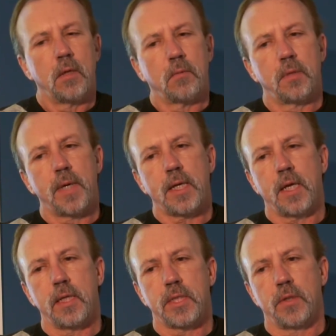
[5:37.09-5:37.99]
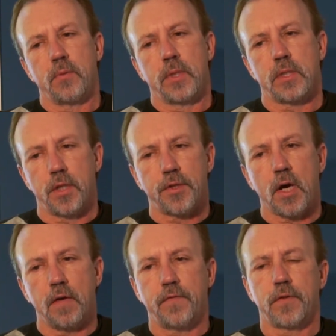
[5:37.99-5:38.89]
Well, in my case, it was the
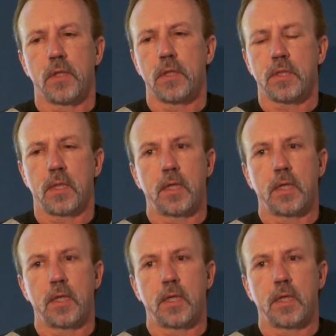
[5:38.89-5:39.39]
thought first,